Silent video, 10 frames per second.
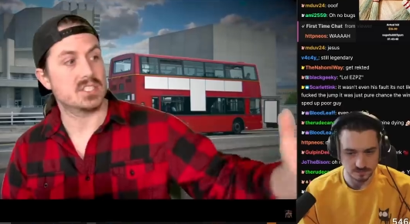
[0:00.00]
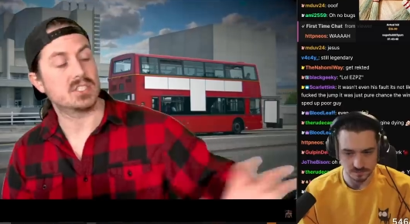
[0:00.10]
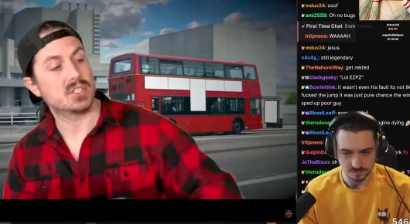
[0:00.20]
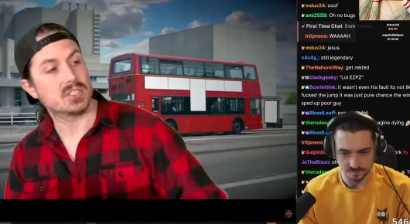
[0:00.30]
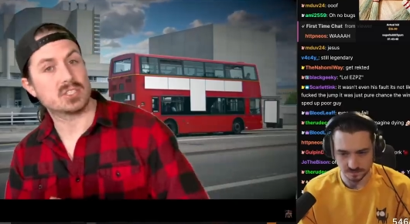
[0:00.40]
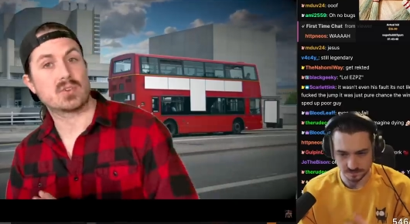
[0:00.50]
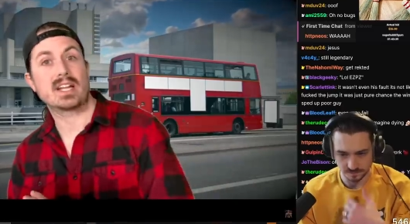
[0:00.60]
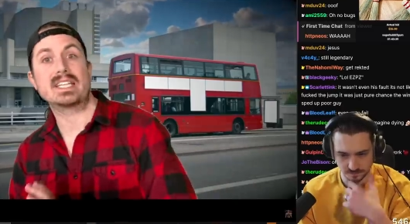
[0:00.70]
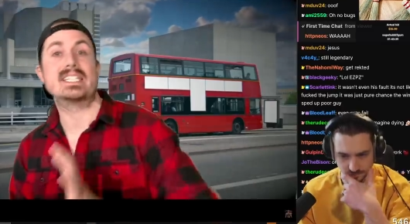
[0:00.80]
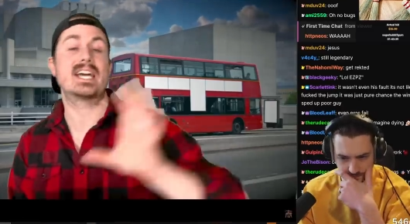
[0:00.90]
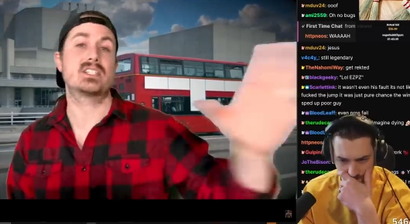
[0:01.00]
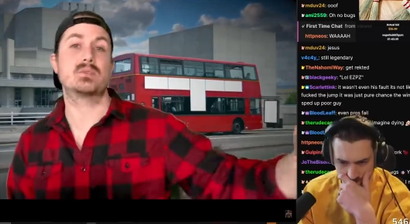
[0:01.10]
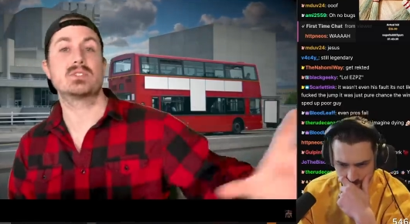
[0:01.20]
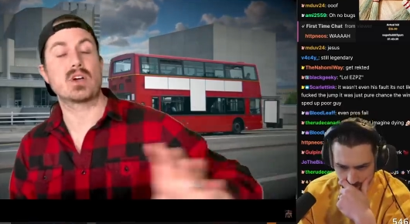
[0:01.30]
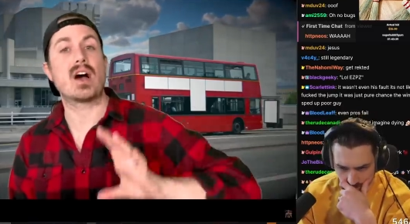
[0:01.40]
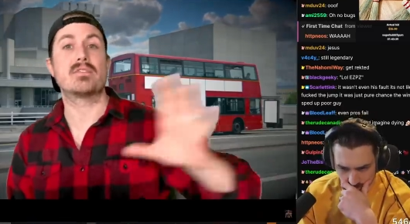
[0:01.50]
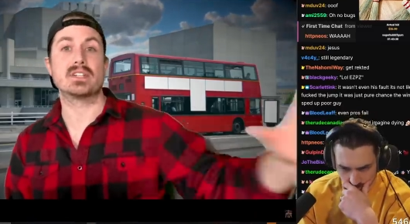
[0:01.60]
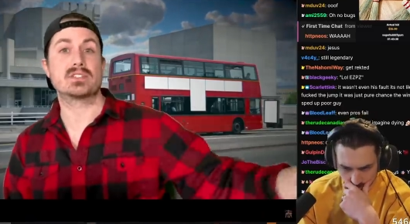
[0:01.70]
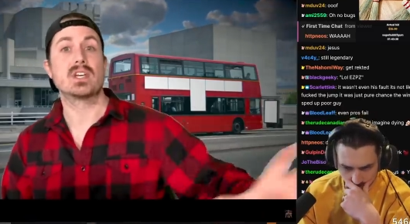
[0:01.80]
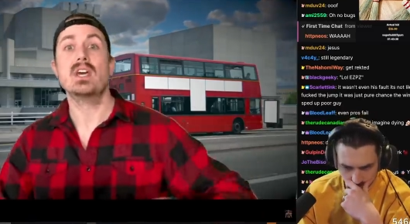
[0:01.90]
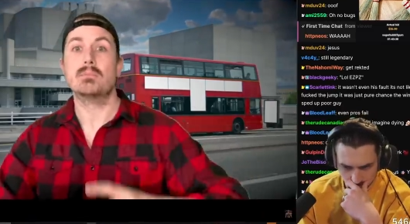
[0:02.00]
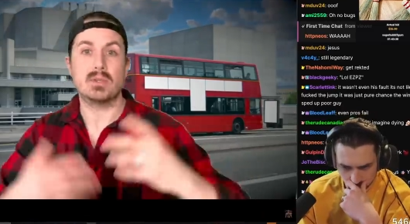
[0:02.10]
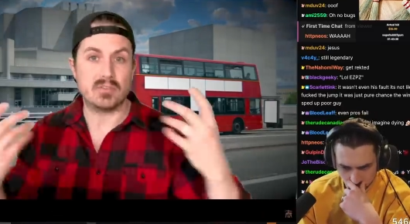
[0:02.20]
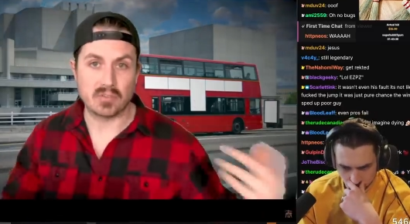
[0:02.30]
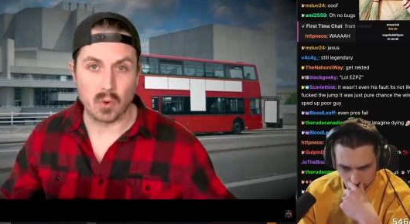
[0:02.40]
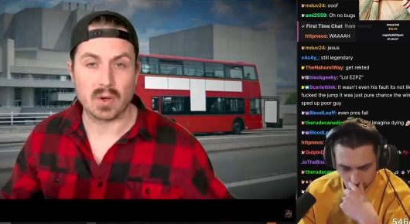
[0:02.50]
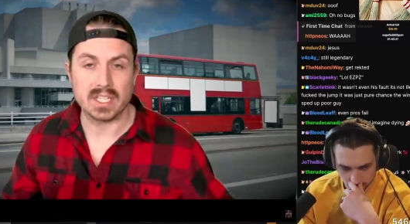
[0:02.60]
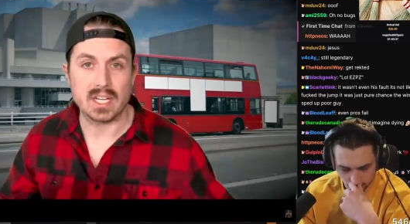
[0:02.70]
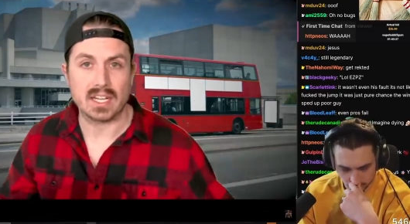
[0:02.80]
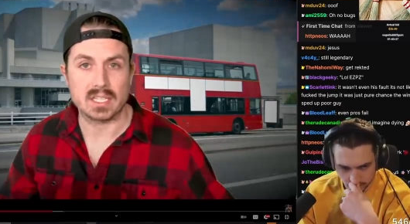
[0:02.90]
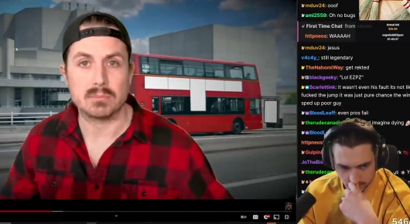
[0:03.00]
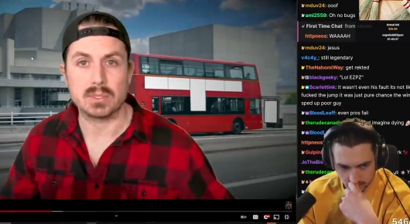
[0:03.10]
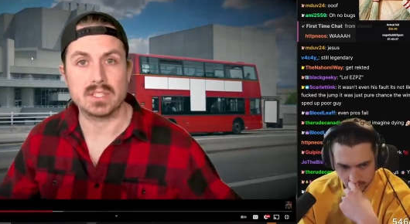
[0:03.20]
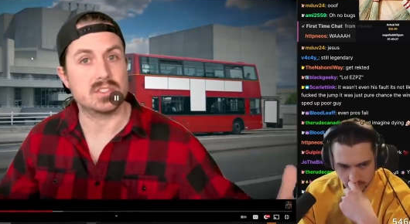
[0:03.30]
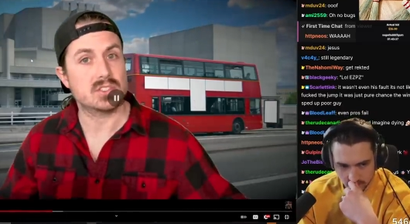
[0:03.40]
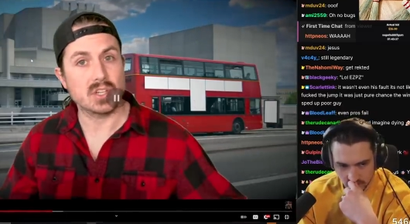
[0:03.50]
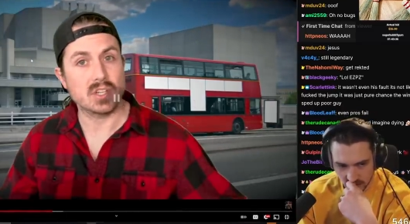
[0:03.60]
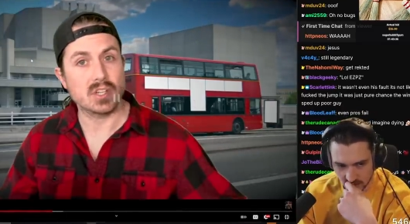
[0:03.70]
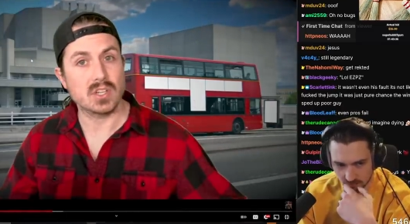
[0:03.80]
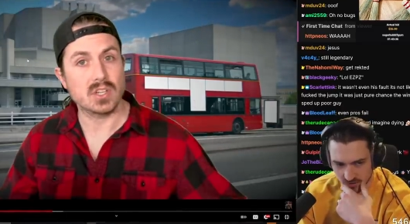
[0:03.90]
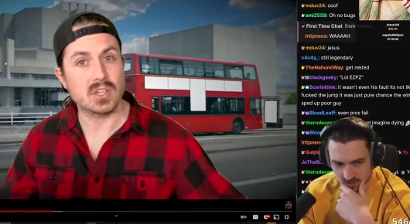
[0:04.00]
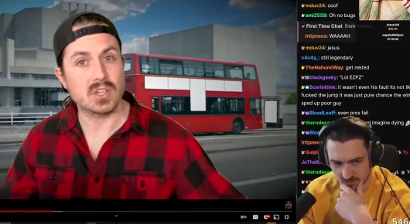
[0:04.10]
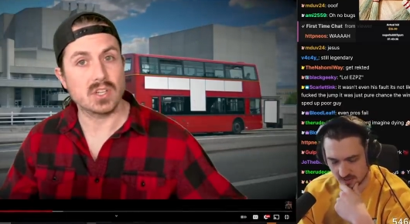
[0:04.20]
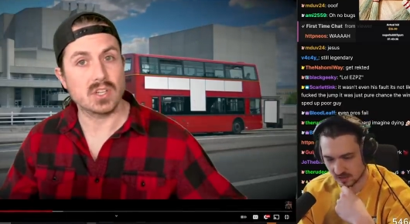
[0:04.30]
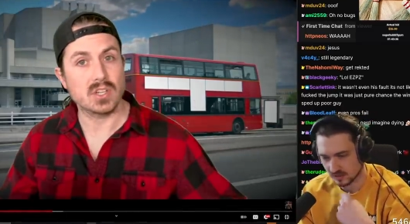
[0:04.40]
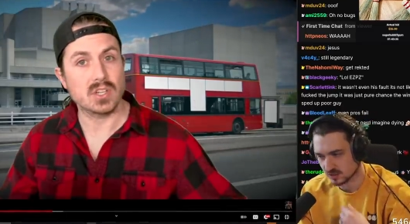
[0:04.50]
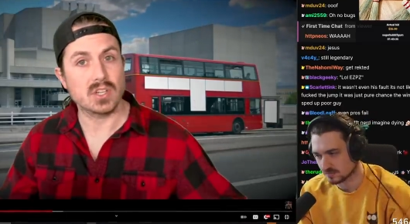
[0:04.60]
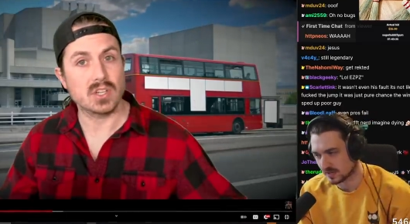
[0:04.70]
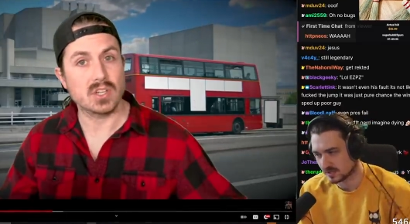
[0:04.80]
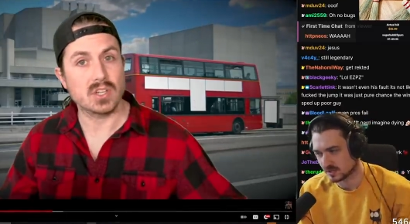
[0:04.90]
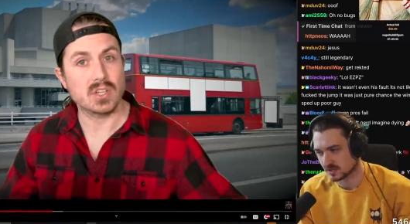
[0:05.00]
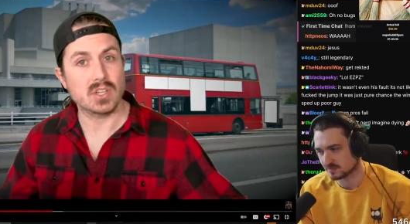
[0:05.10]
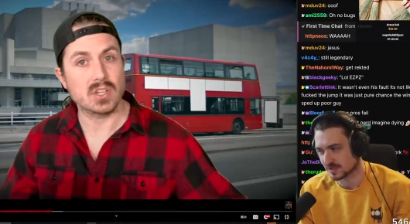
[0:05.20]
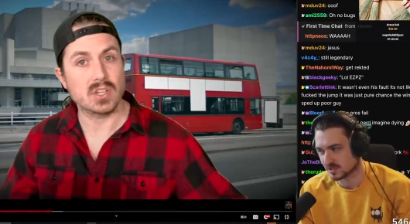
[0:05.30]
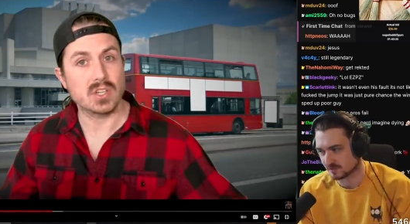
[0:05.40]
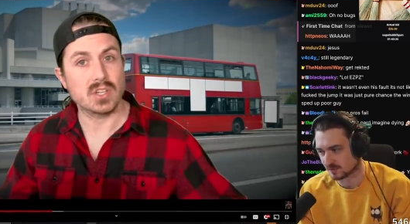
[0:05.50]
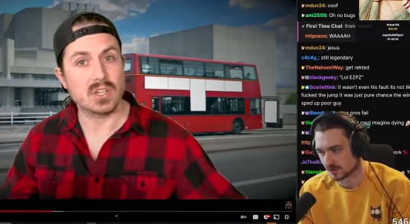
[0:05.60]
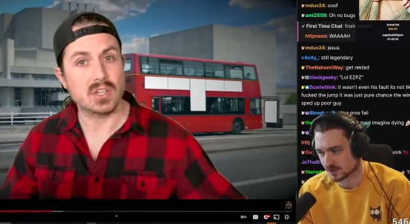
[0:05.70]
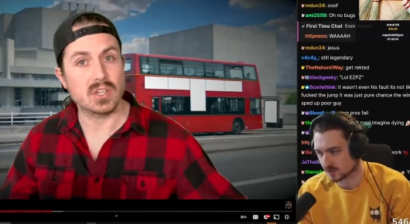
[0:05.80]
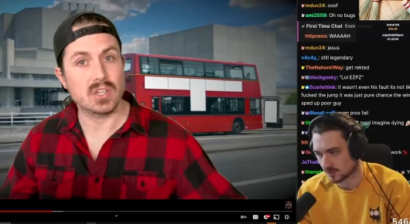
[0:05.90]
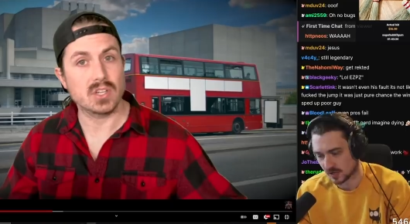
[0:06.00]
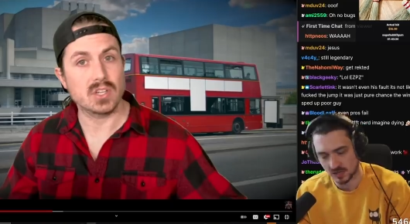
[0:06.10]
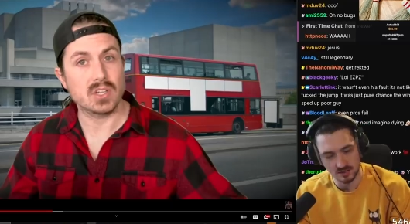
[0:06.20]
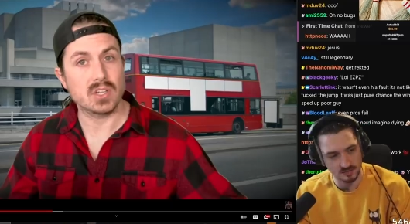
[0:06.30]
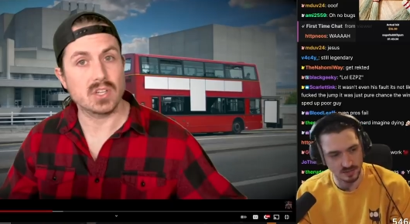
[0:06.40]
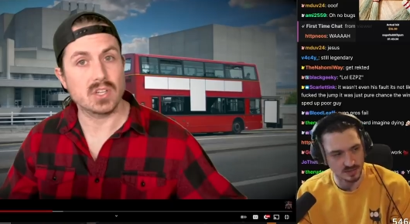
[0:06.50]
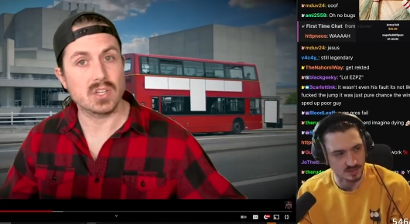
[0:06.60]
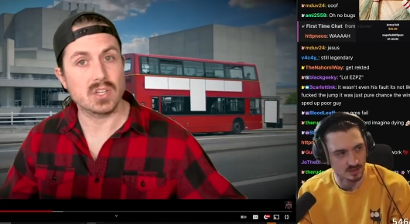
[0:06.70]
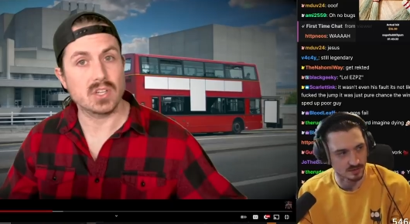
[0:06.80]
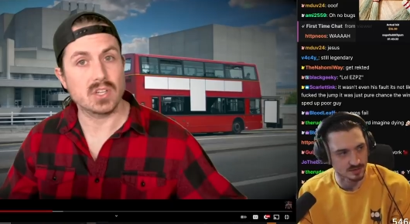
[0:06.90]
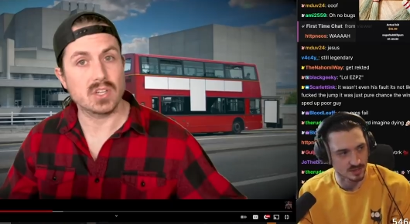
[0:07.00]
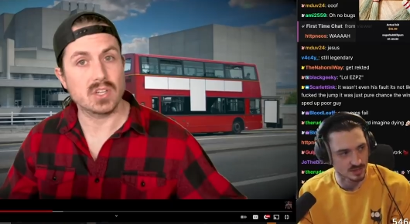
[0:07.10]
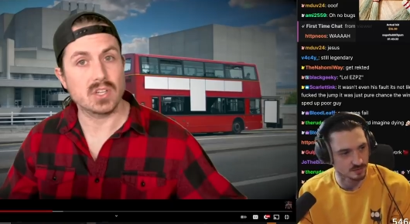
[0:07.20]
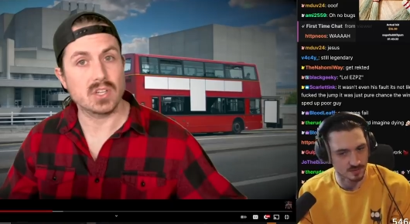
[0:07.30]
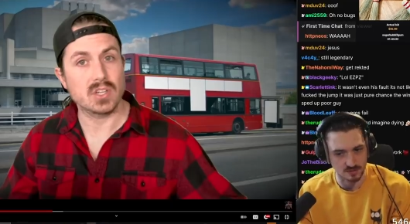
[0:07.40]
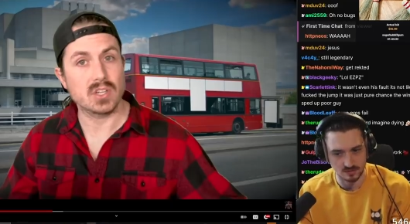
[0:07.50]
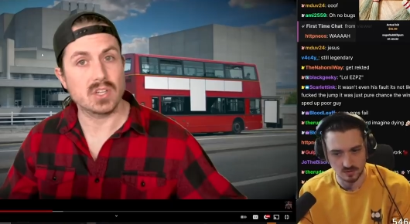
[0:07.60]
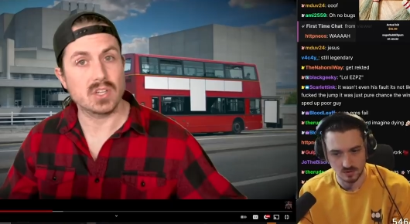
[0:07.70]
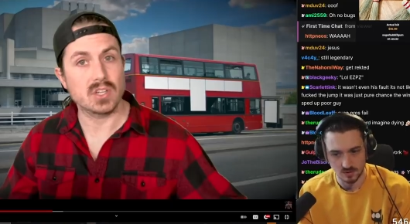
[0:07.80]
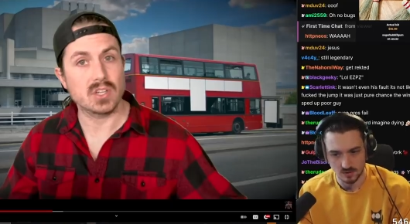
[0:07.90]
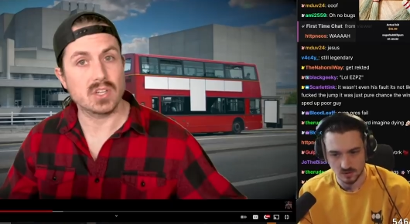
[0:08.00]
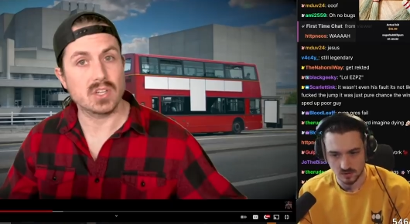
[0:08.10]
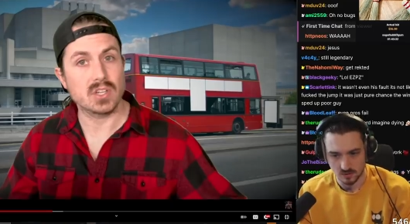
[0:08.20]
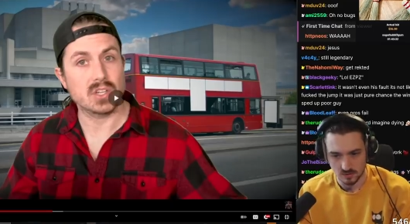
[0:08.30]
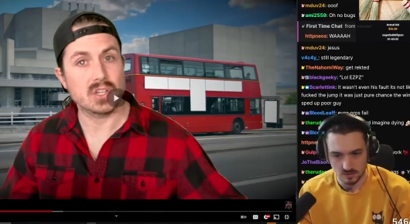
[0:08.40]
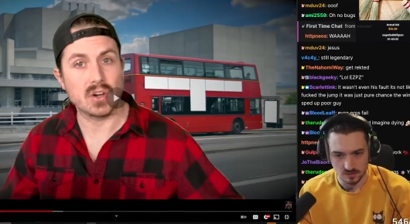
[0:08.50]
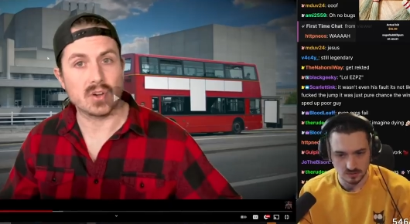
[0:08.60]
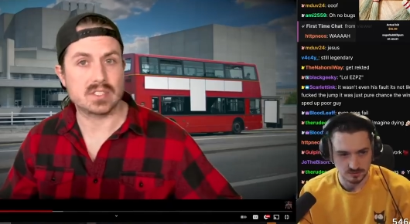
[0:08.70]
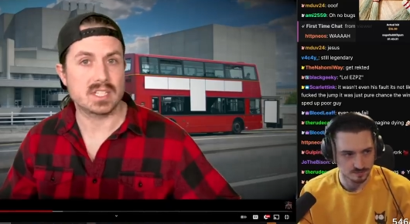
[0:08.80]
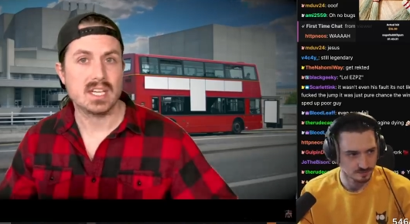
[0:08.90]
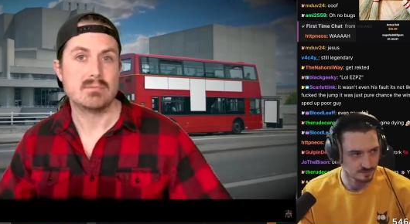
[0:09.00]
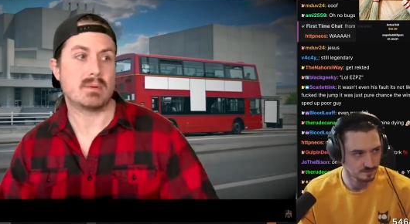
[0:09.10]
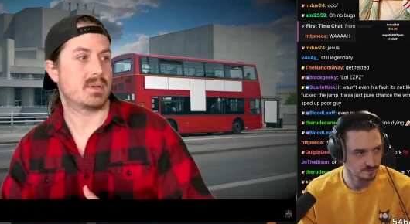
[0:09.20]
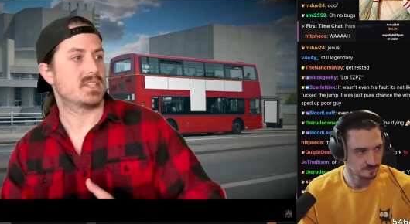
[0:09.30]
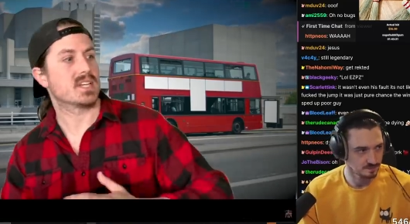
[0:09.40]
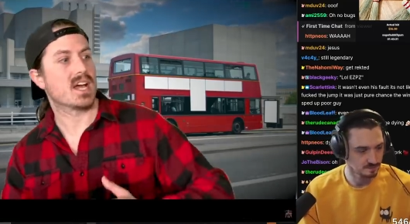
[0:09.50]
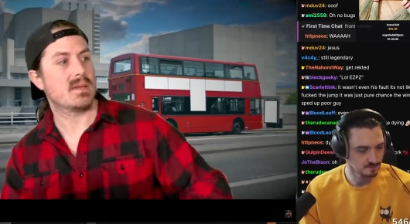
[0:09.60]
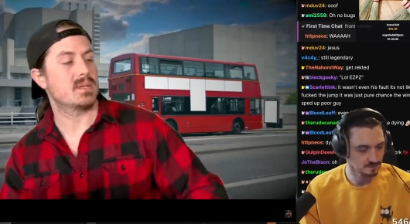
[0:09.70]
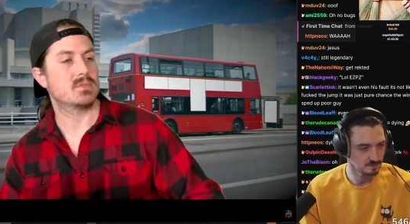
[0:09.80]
Speaker 1: as he could to try to get to his office before he got completely soaked.
Speaker 2: How much of the video did you miss? You just missed the first story. We just started
Speaker 1: the second one but by the time